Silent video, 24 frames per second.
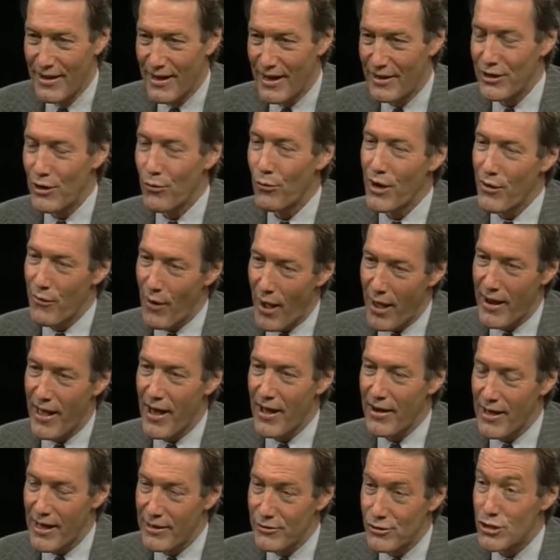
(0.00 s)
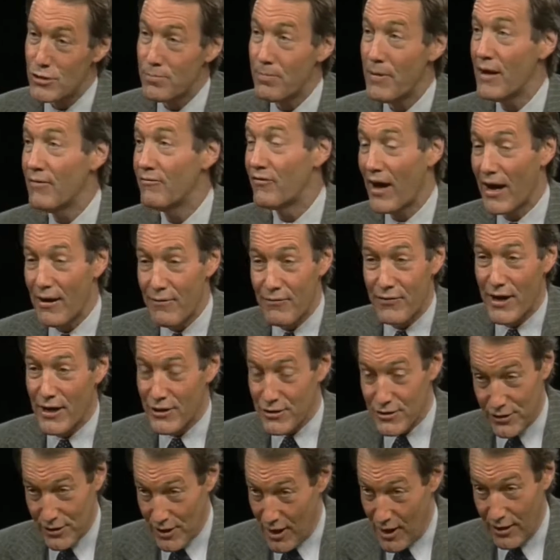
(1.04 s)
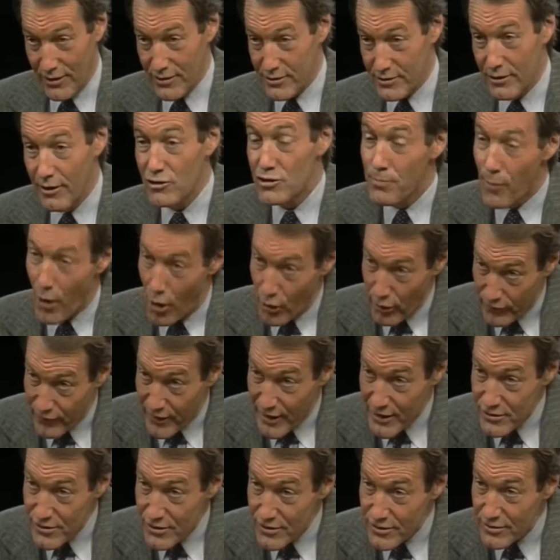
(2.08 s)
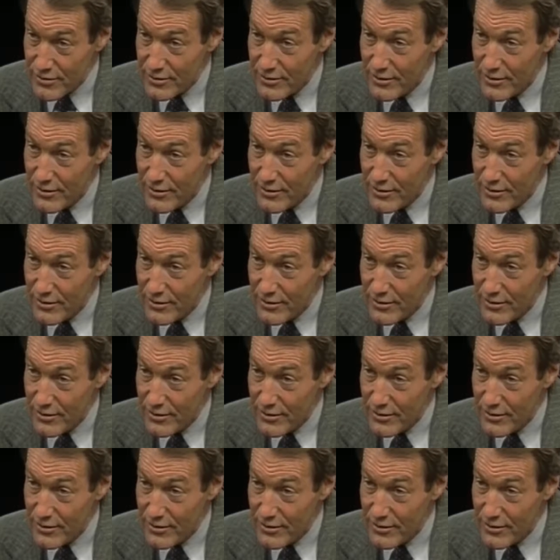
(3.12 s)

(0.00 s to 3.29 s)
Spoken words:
And you run right out and you spend $5,000, small investors.